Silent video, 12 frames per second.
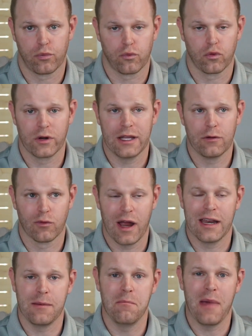
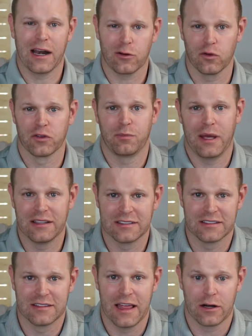pre-ready medical
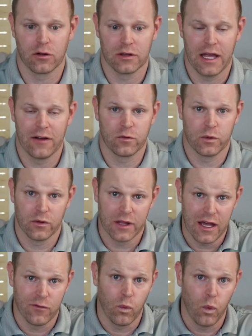spaces that are left. We only
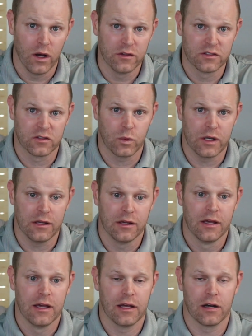have 1 suite
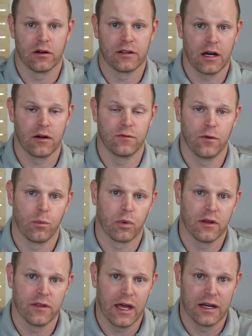in our entire
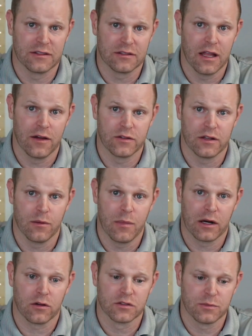footprint that is left in the
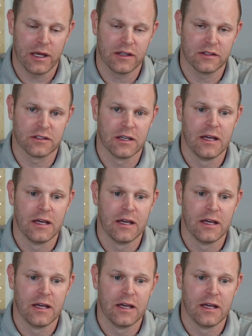medical space.